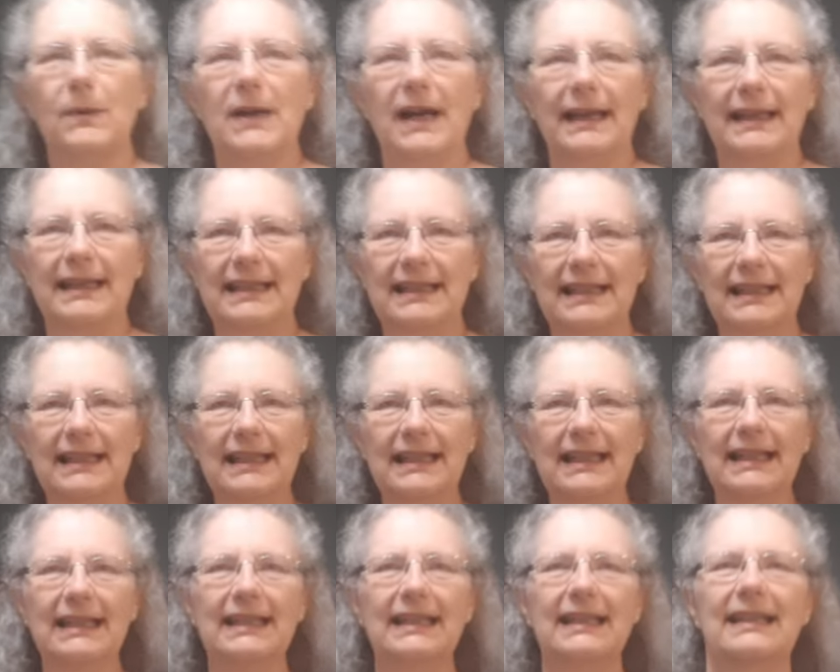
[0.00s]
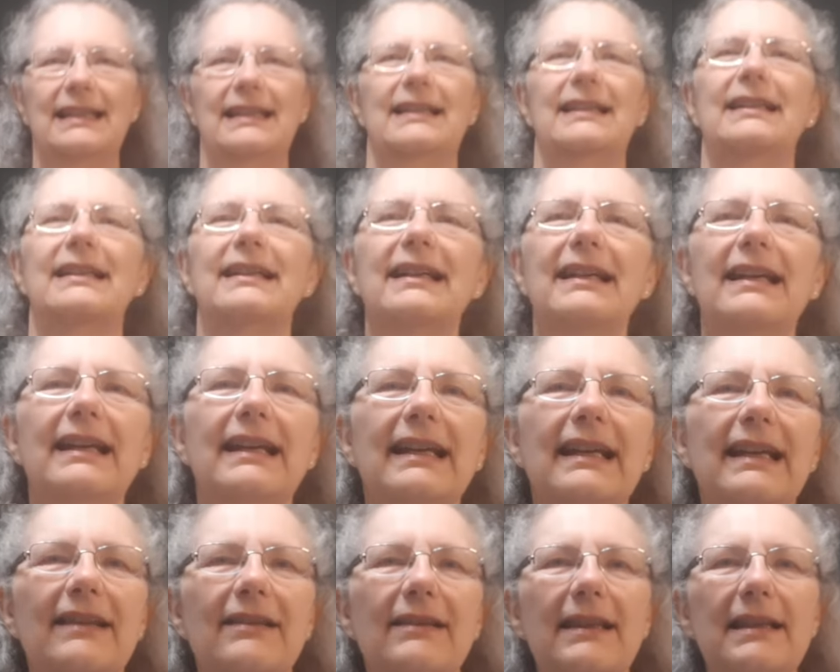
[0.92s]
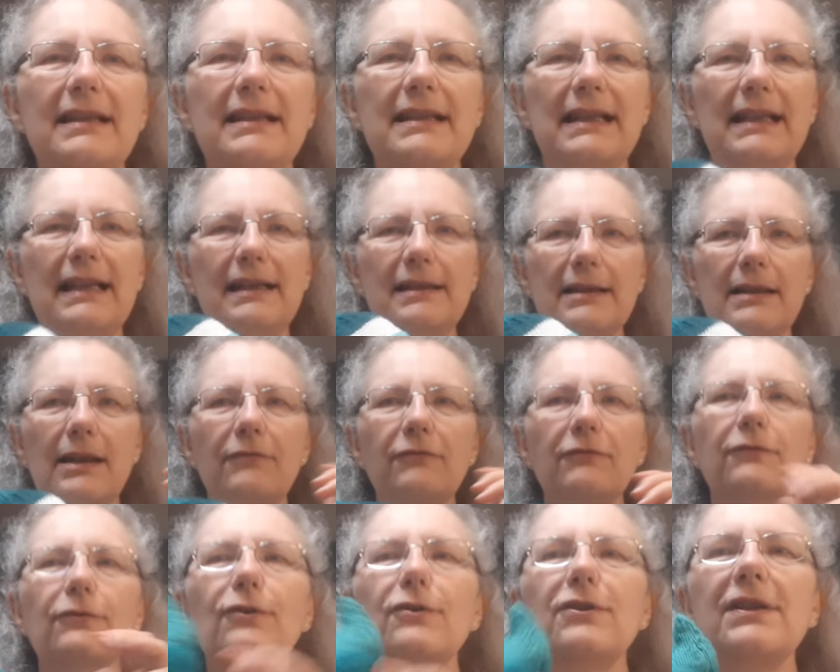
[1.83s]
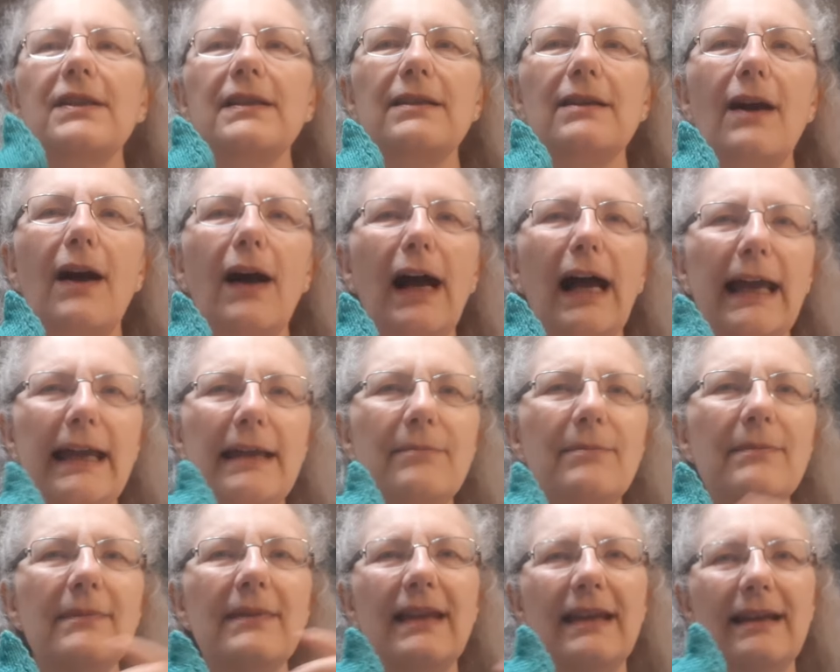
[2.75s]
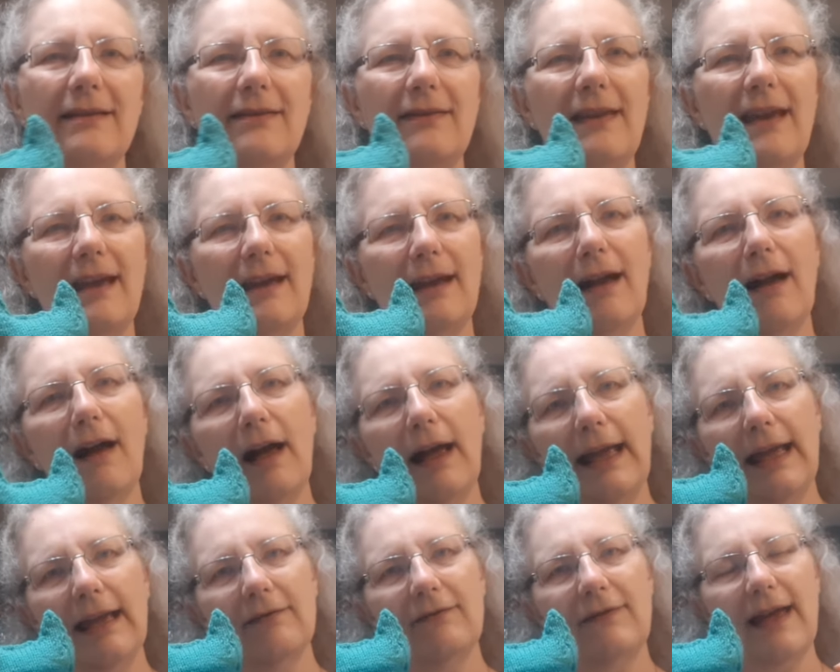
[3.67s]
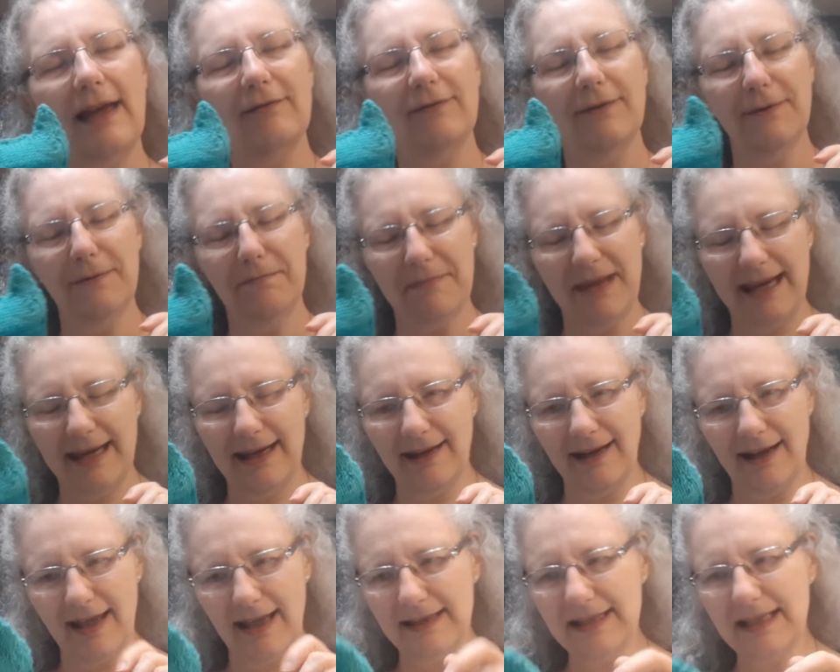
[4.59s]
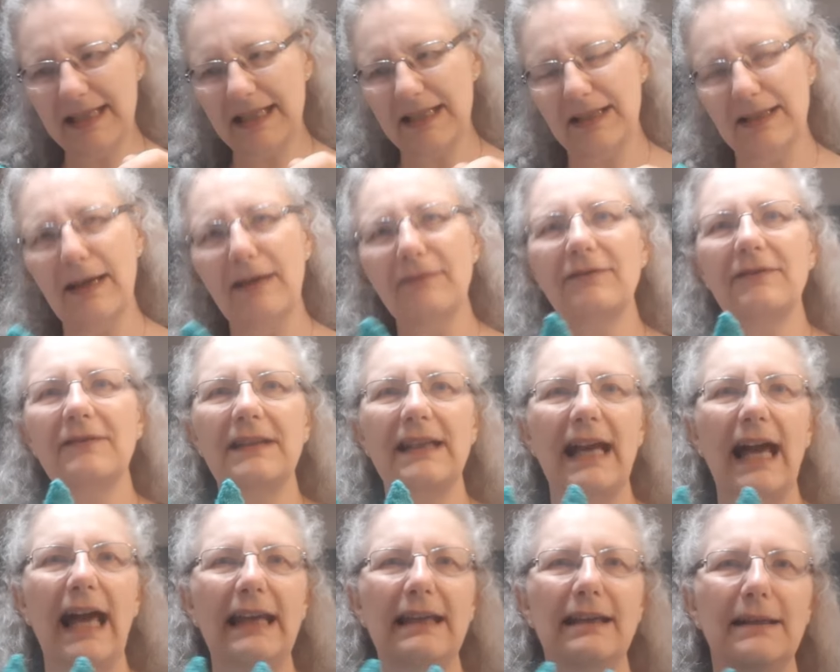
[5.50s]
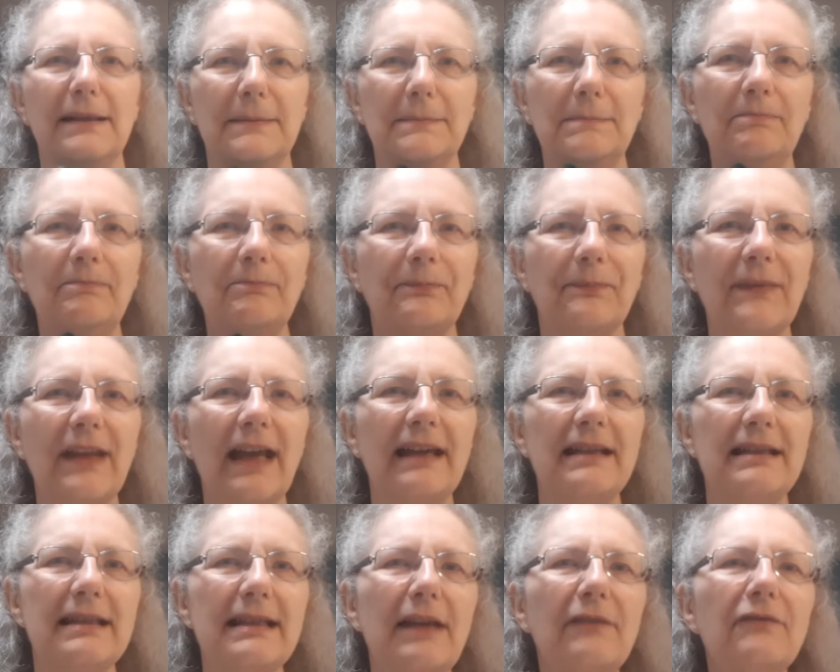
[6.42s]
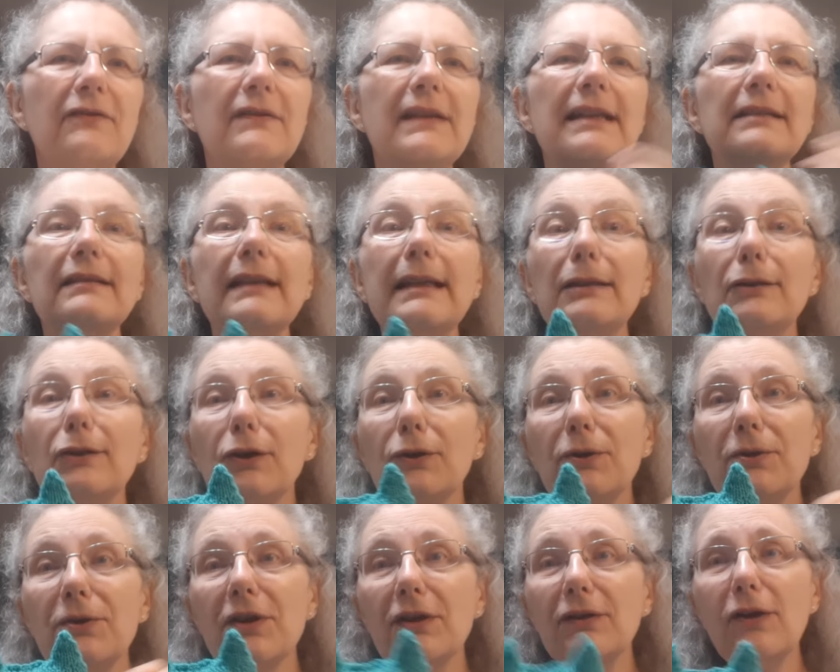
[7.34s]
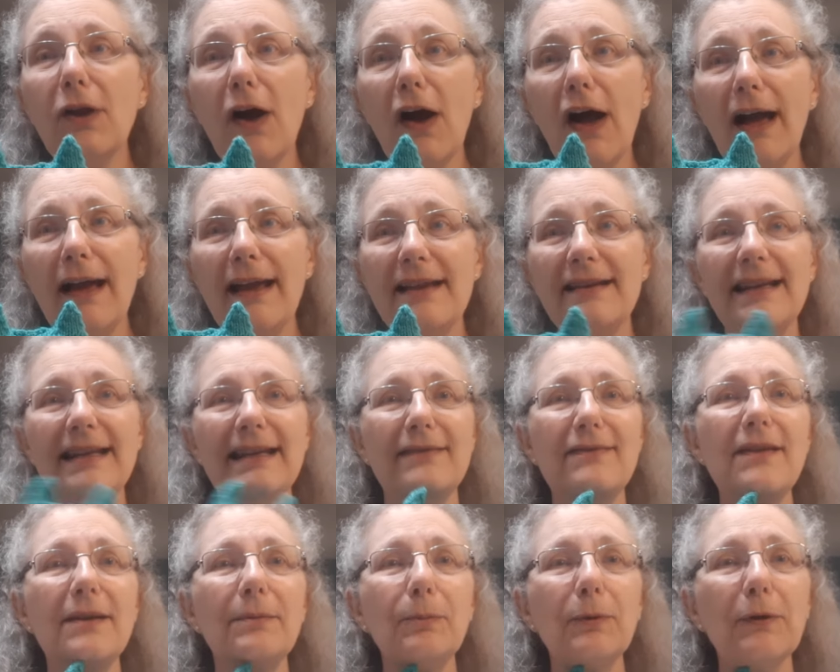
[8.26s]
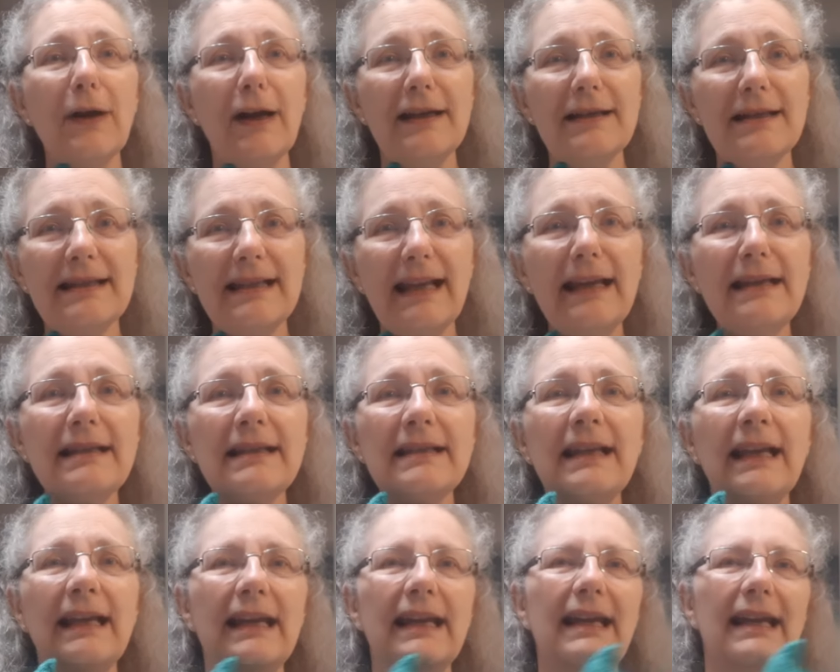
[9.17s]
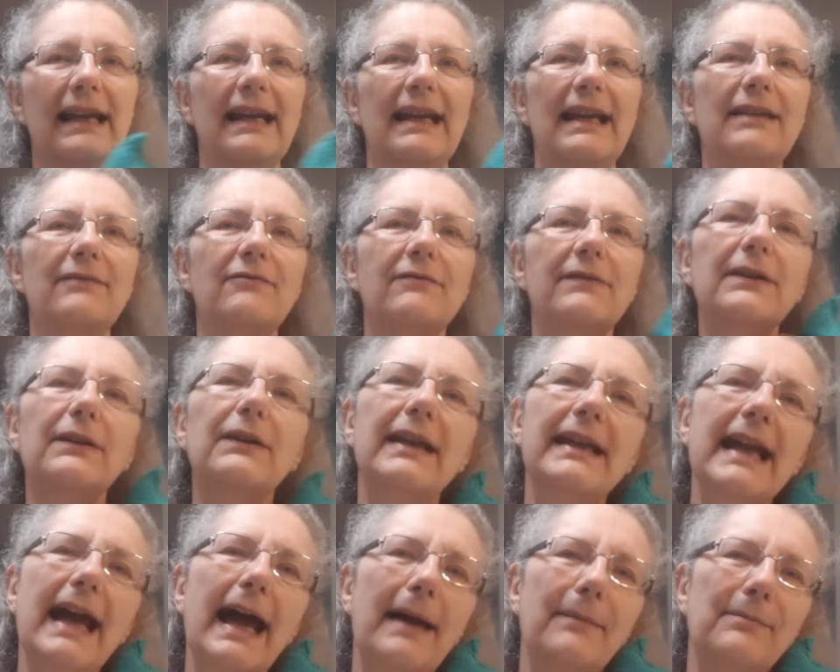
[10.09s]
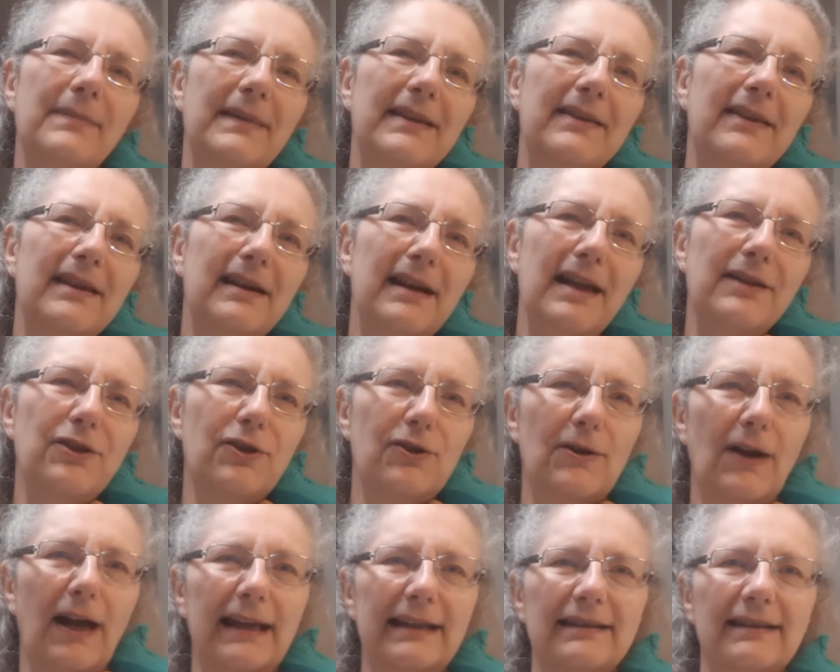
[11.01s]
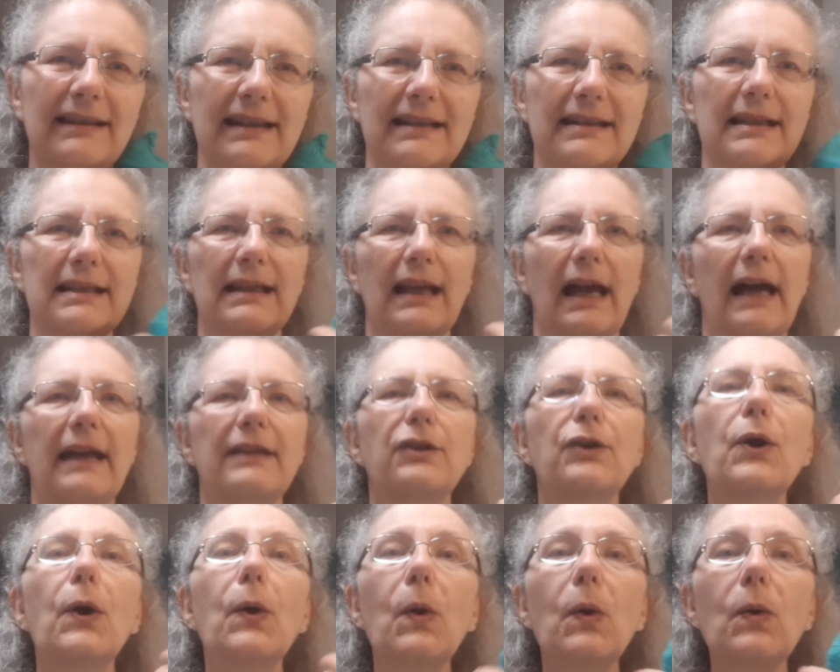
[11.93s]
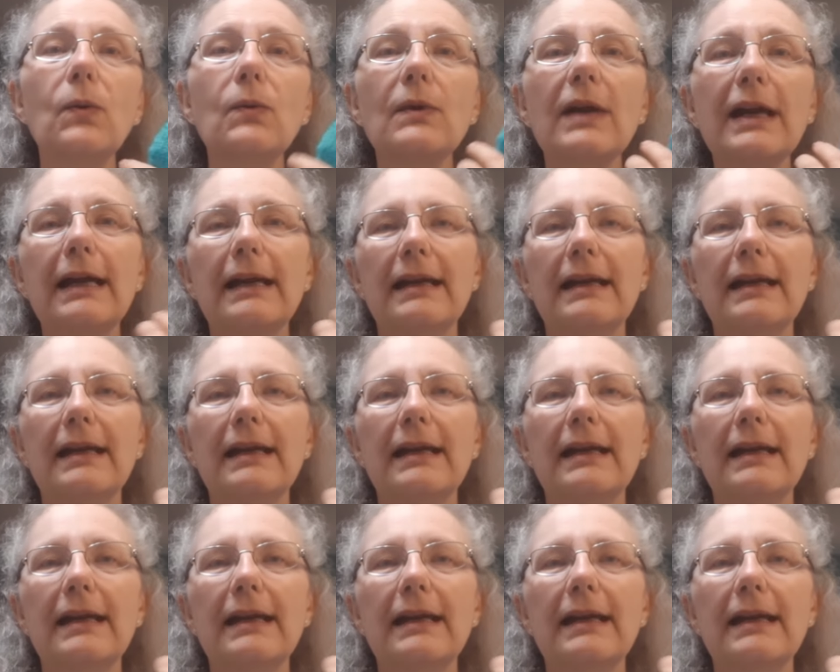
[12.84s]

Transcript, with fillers: one, this is the first time that I have ever made a stuffed item. I definitely learned a lot in the process and very happy that I tried this. I know